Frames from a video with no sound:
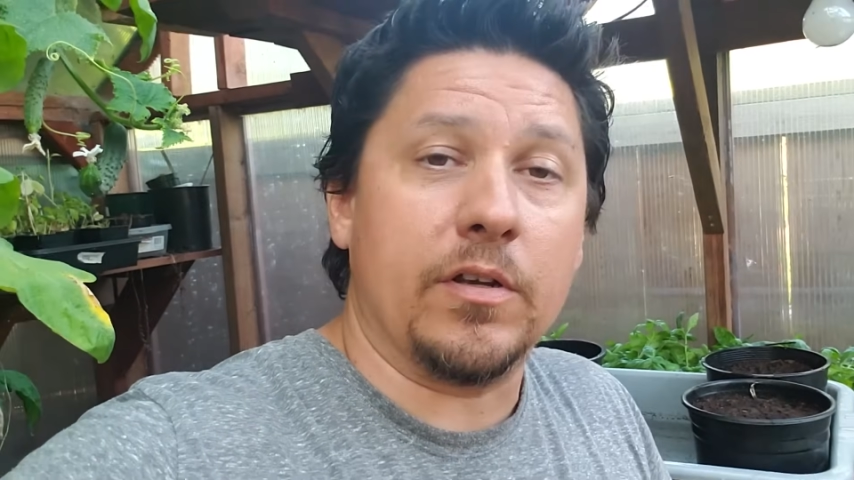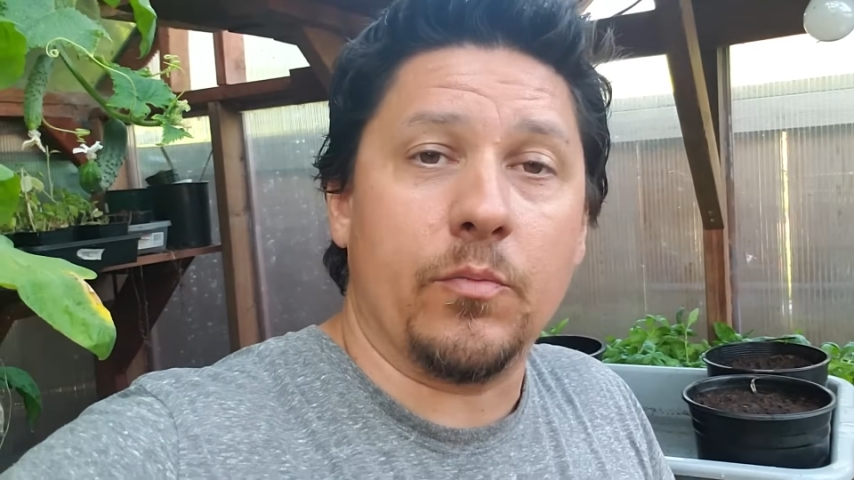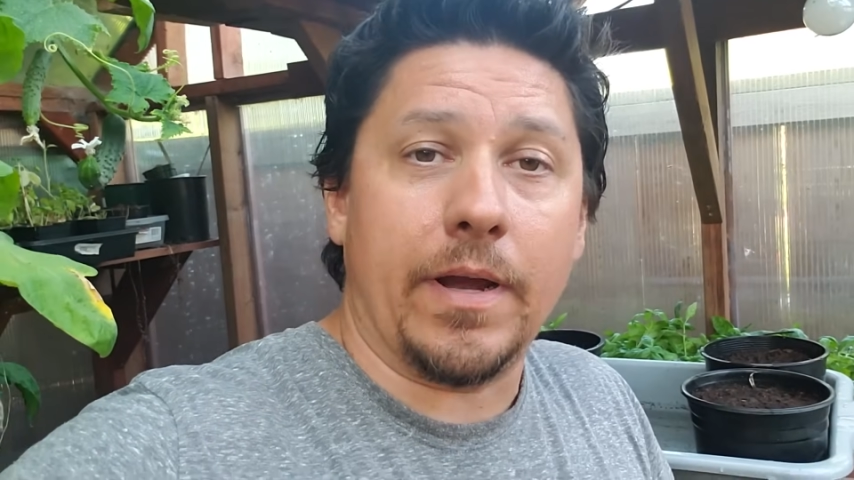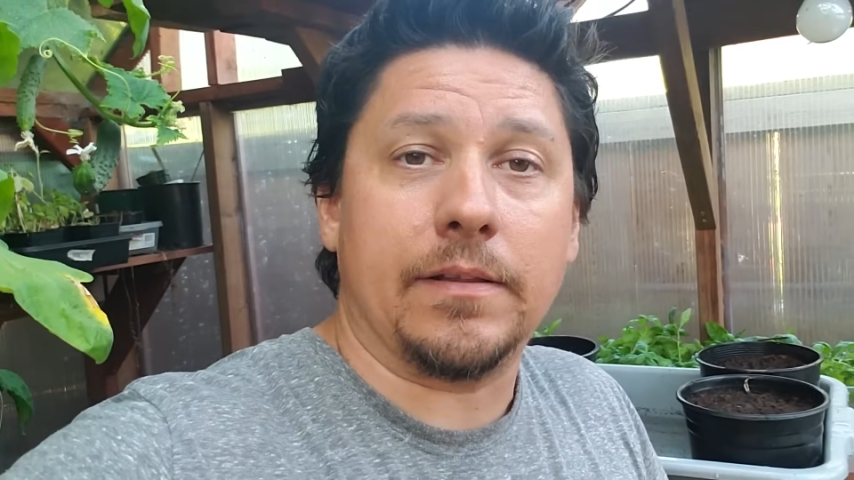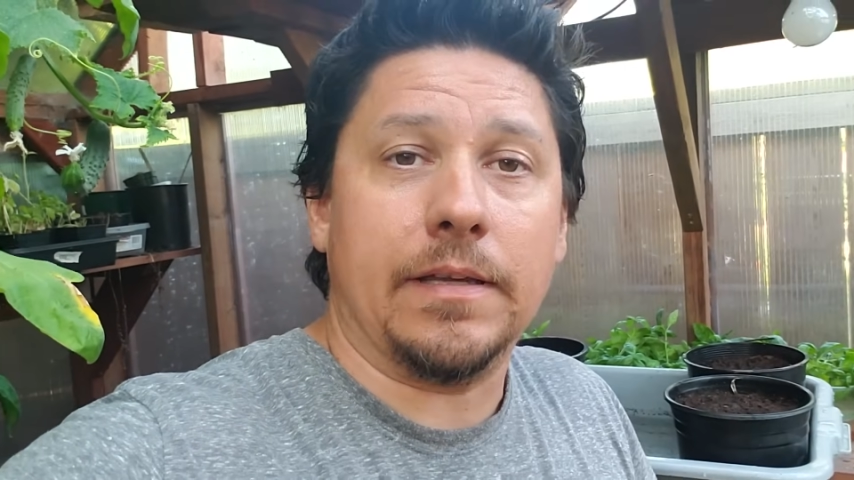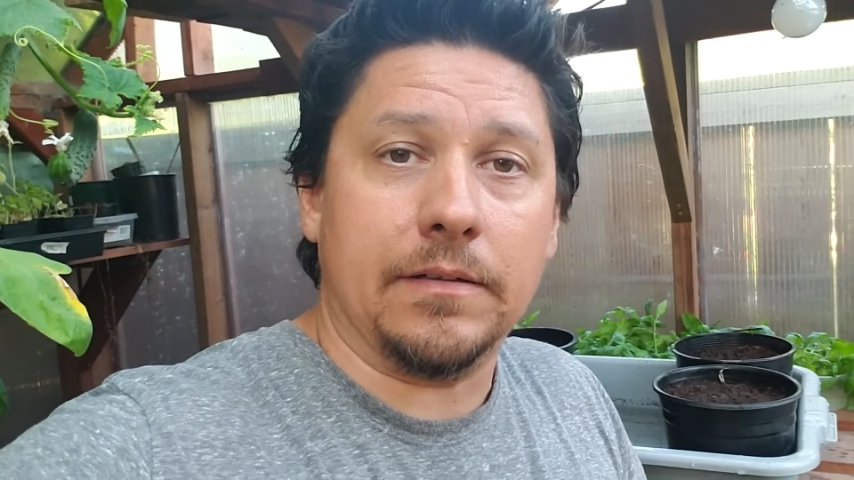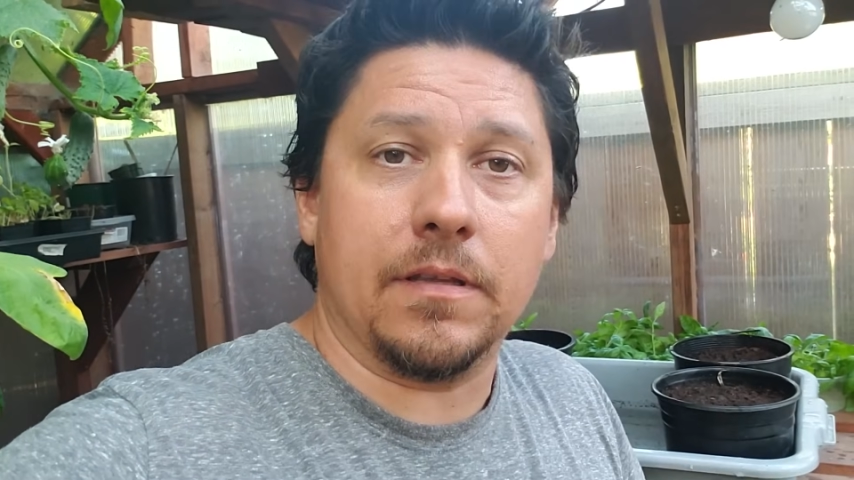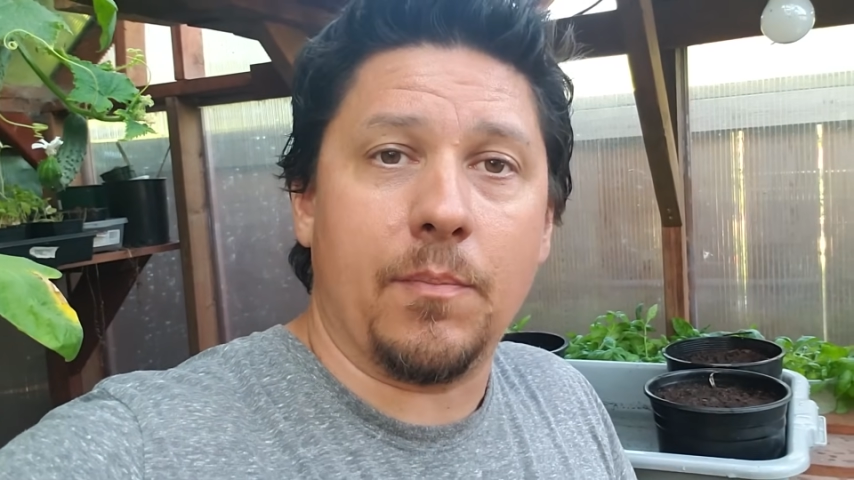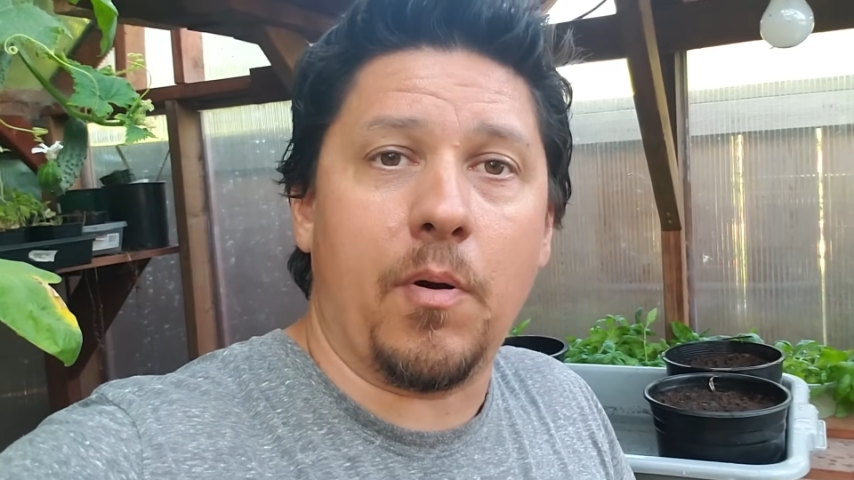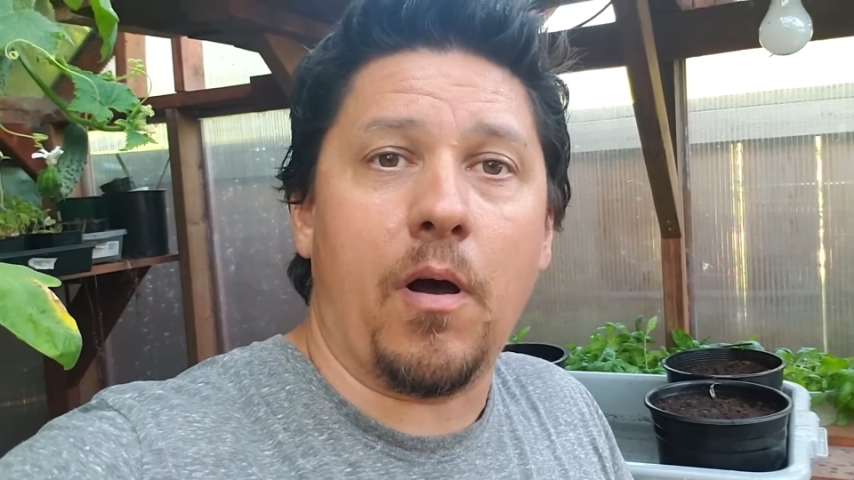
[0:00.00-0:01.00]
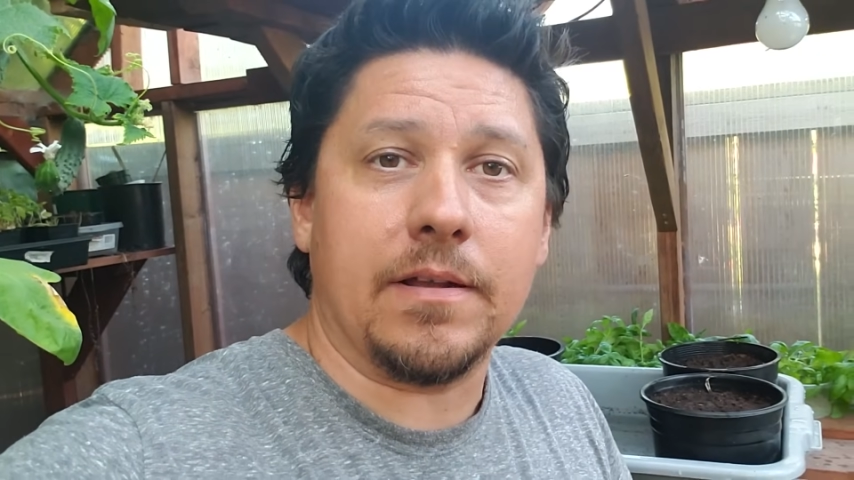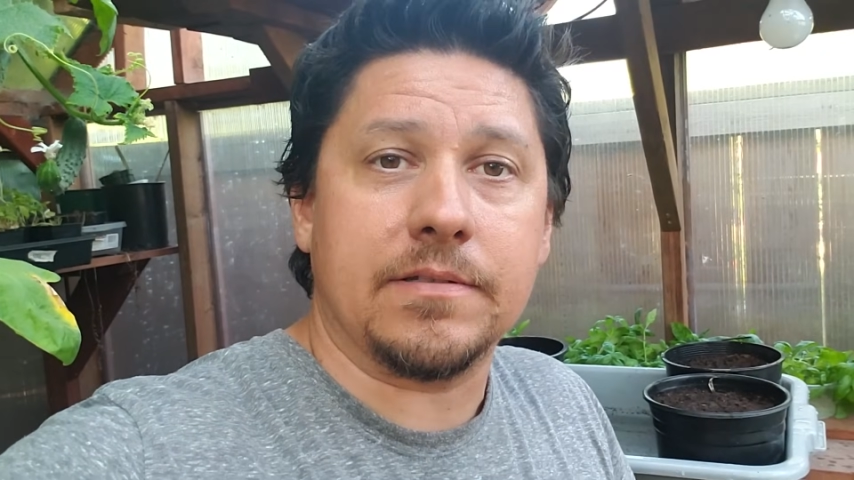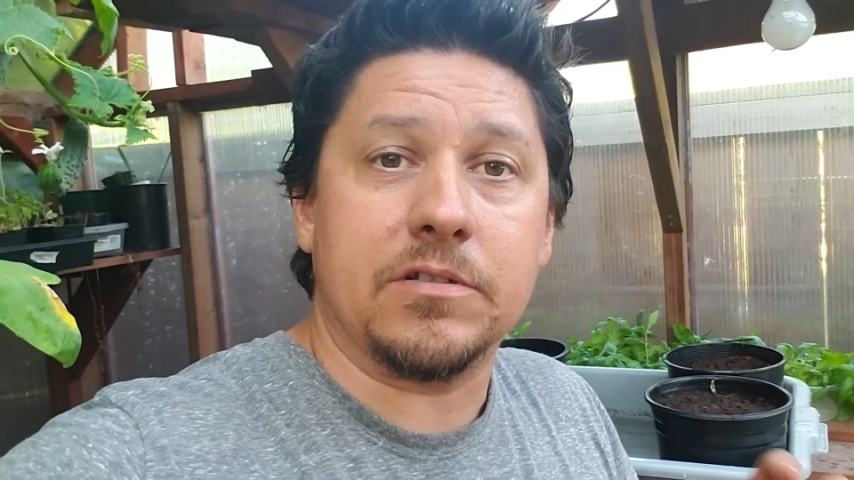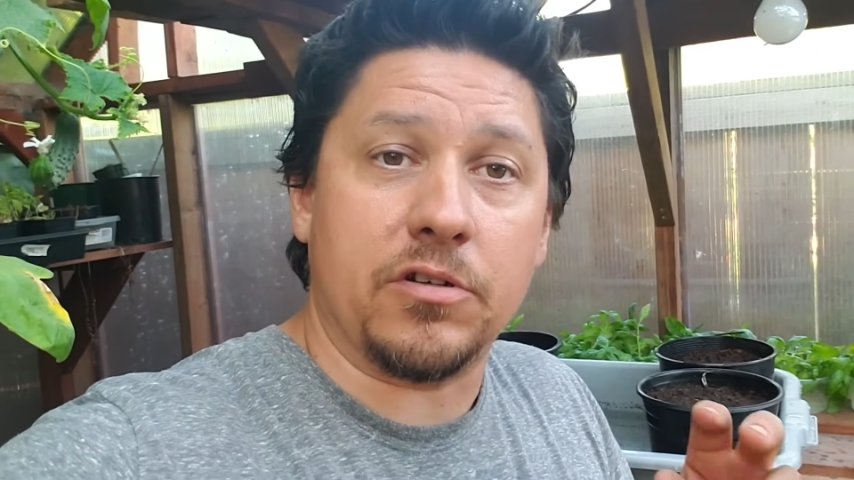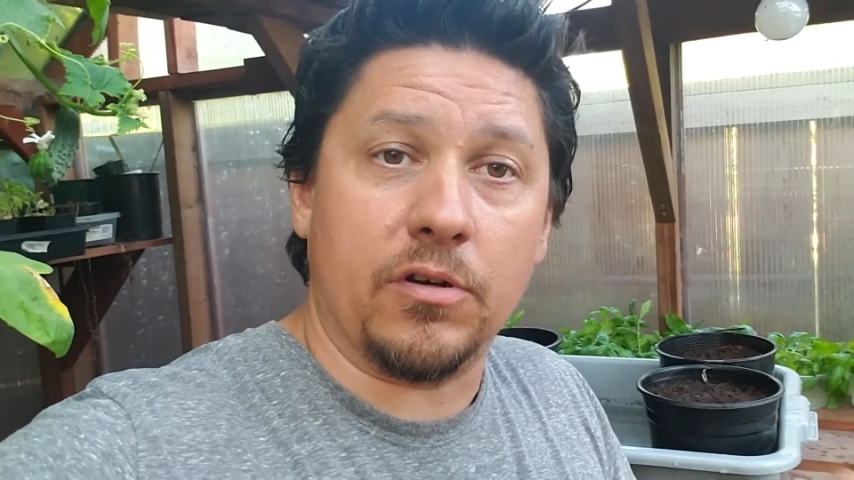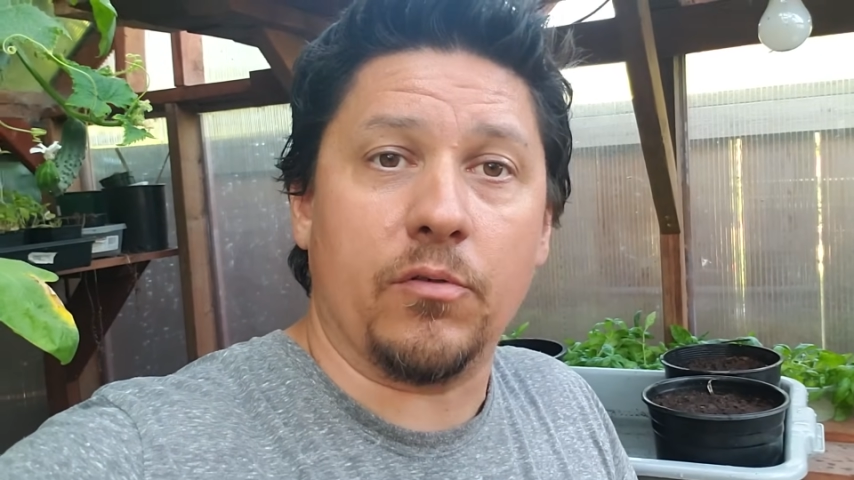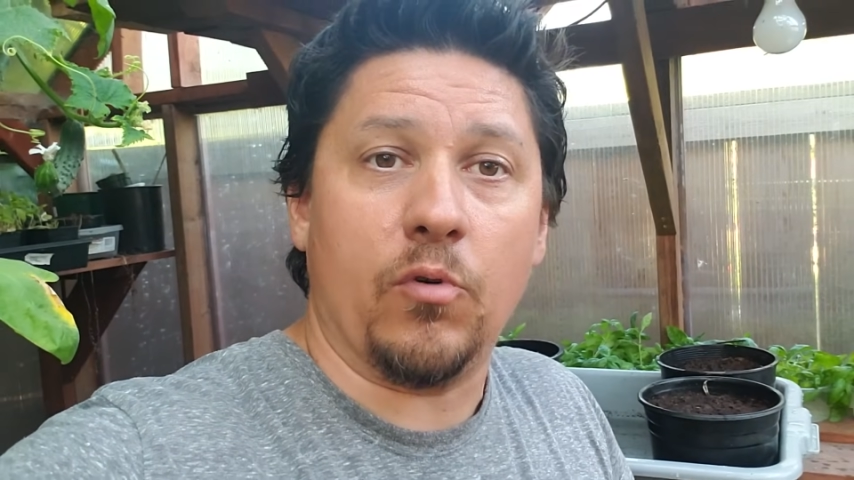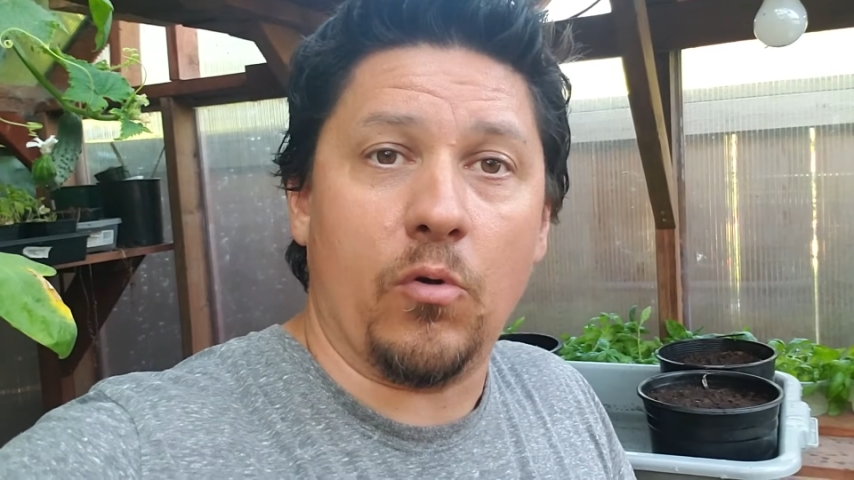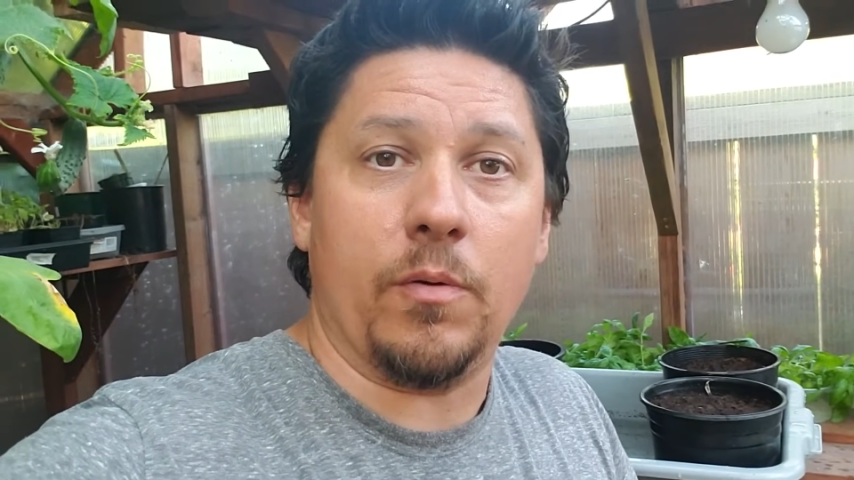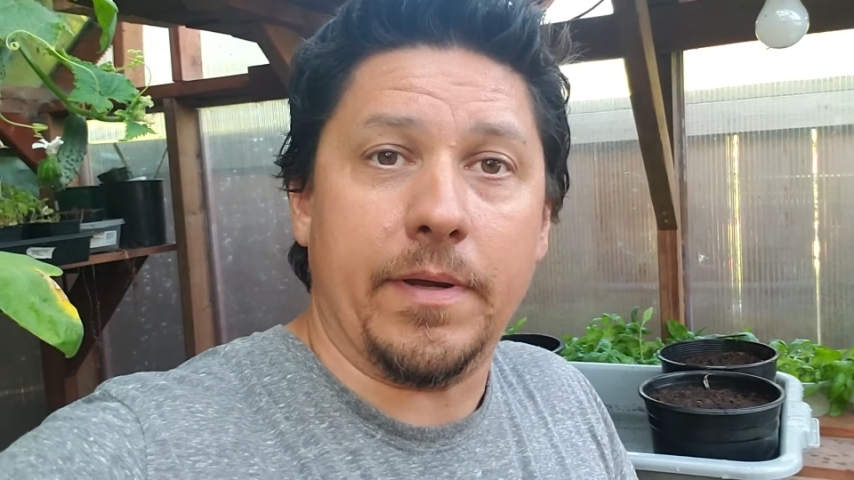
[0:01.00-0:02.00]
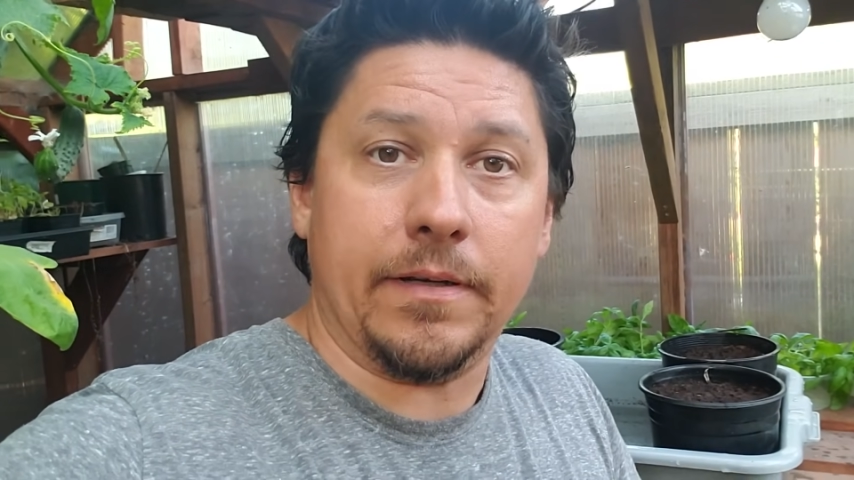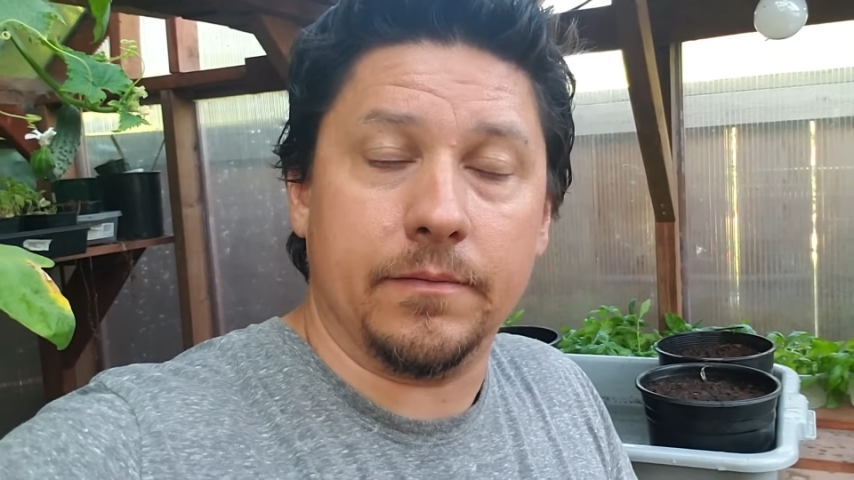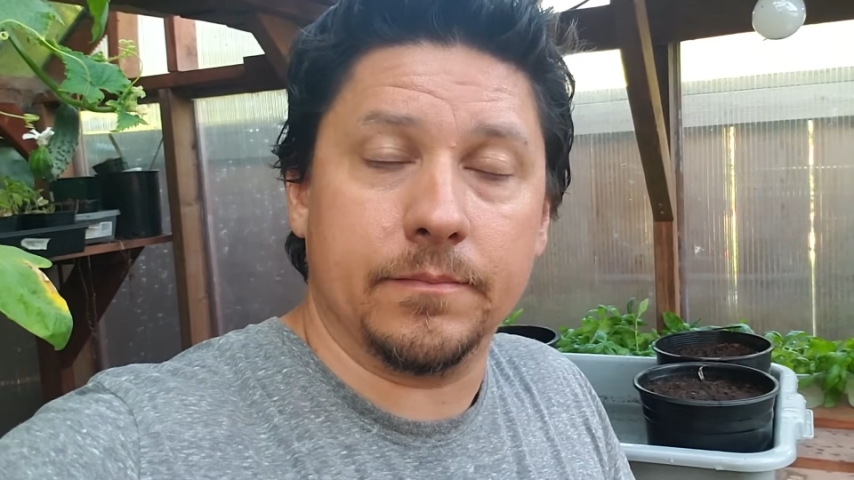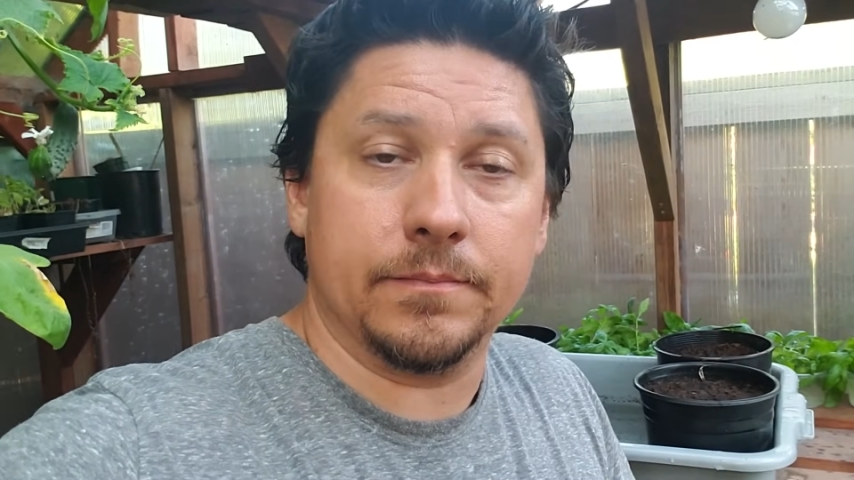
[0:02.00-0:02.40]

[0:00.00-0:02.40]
directly into the pots that you're going to grow them in.